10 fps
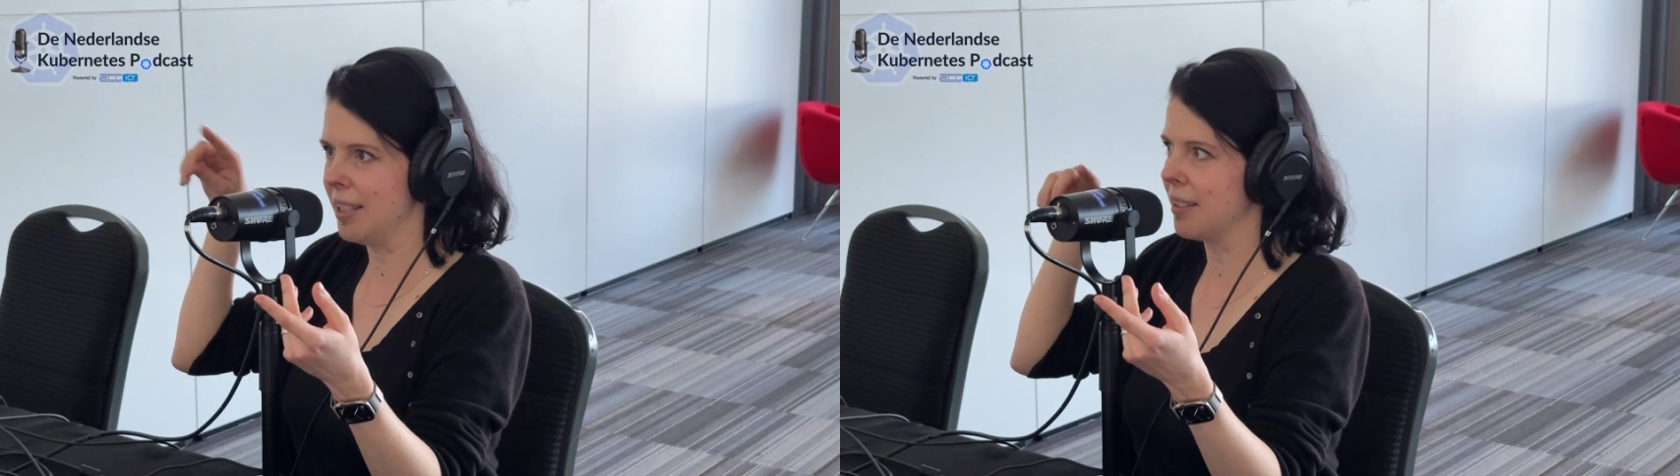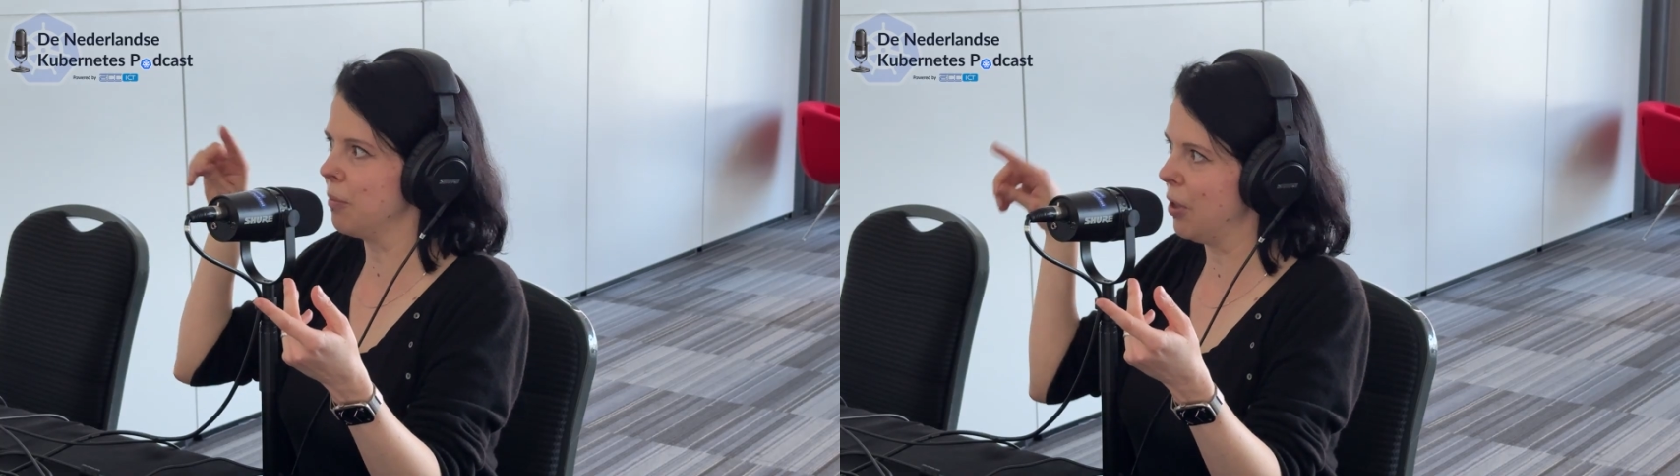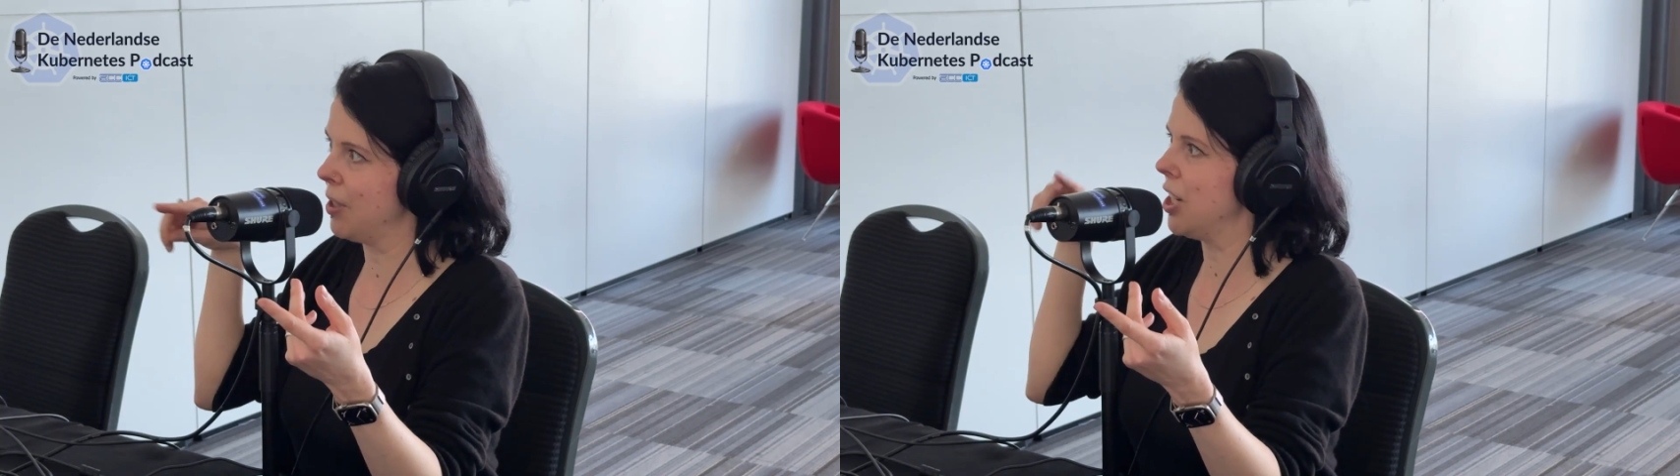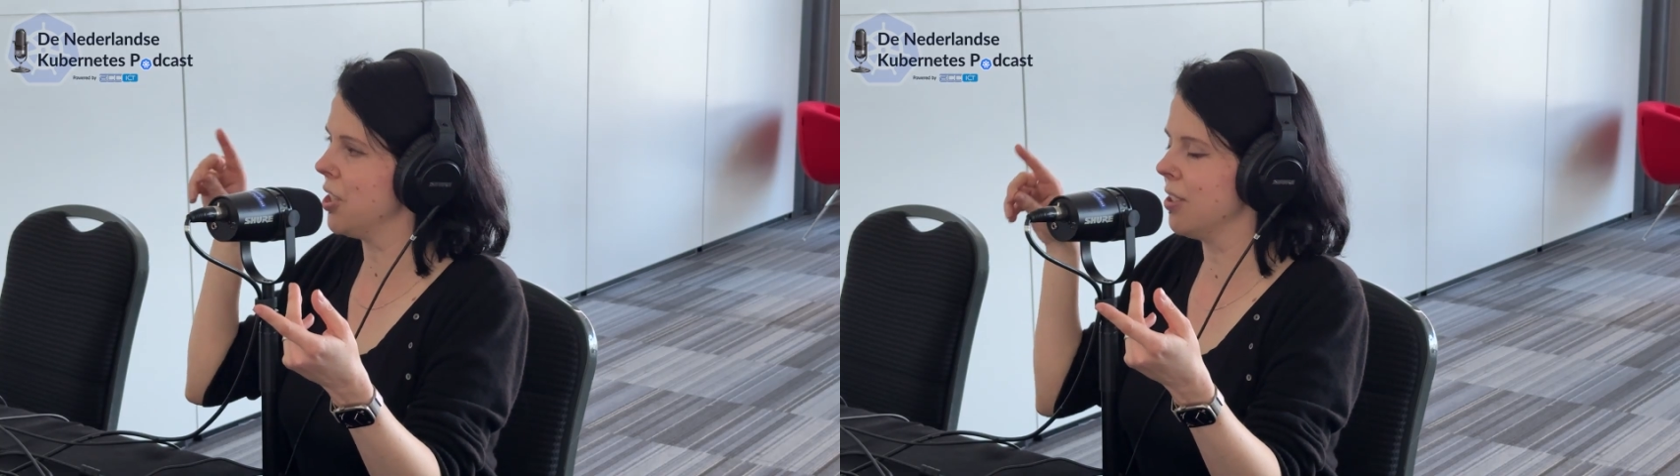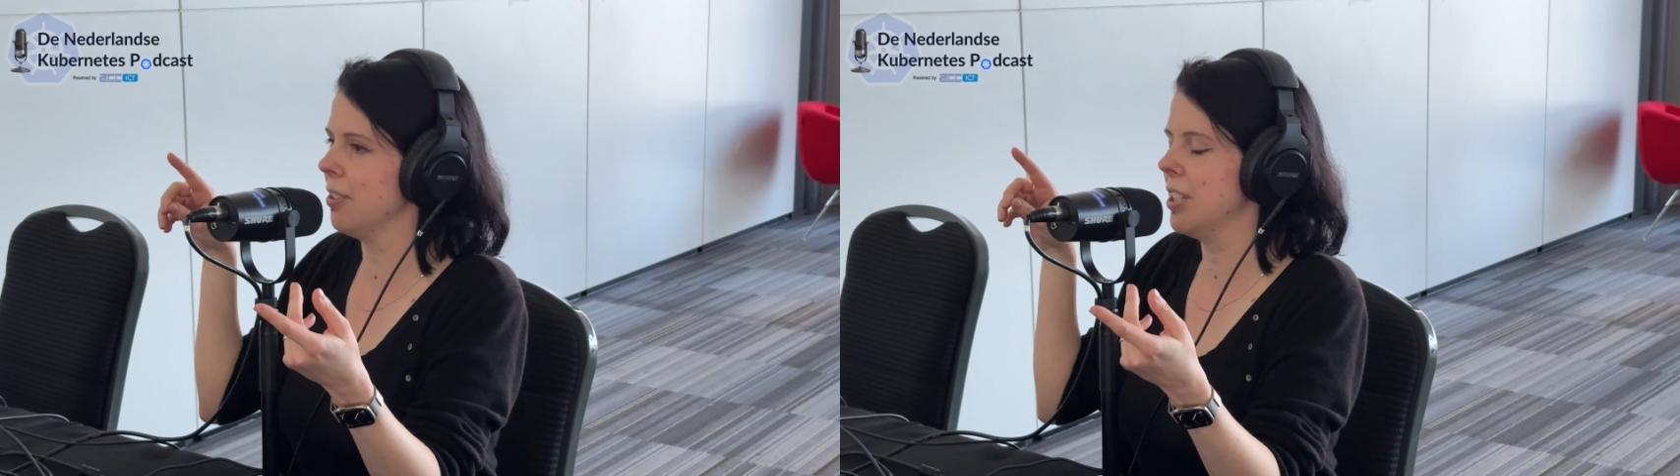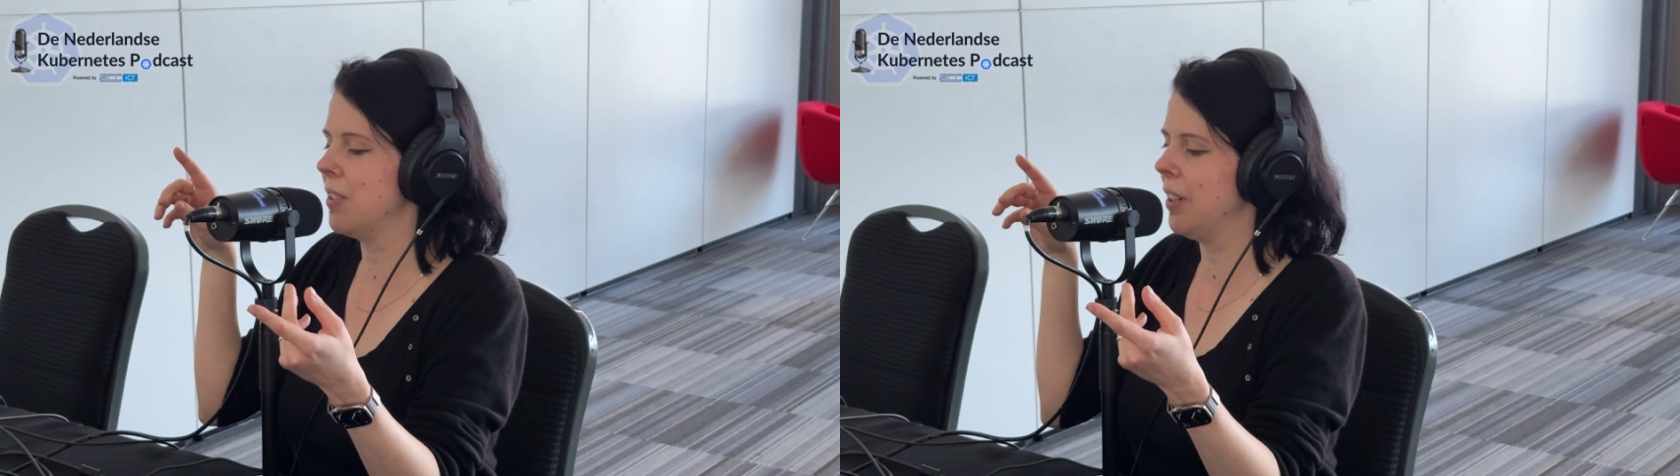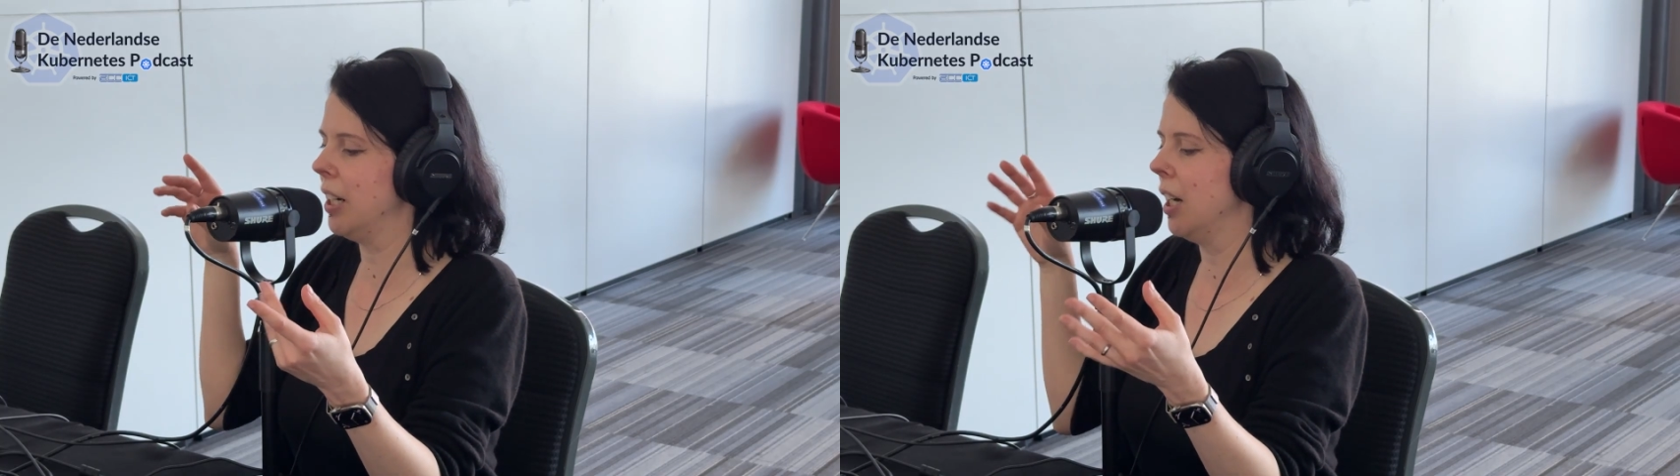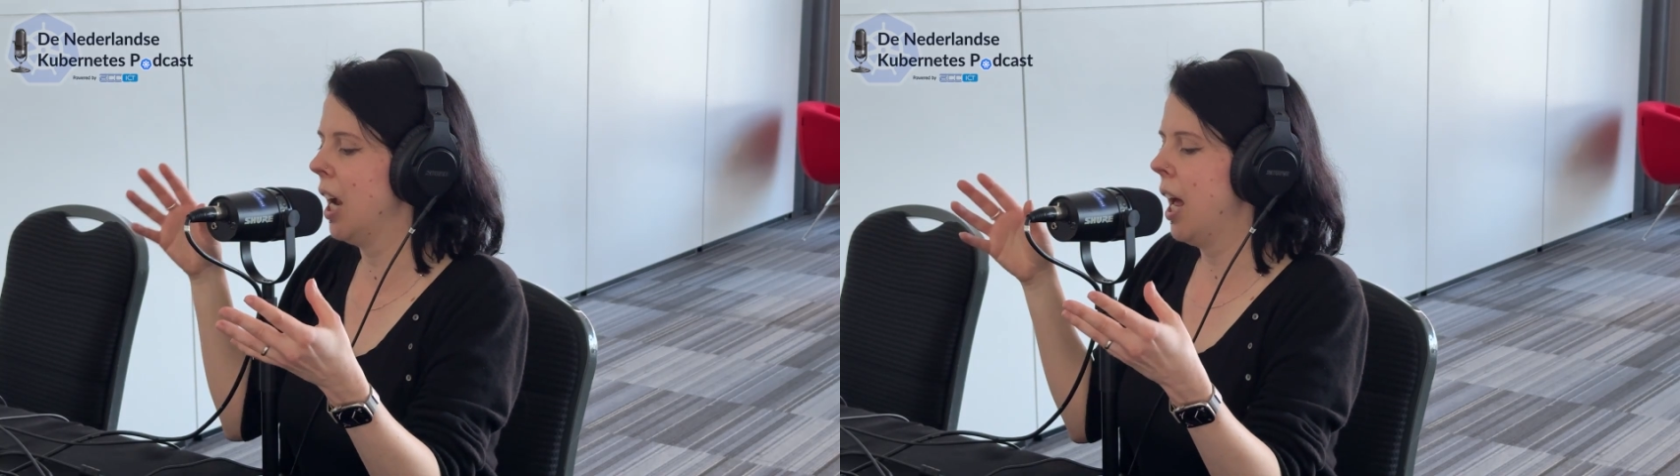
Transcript: these rotations on a sphere.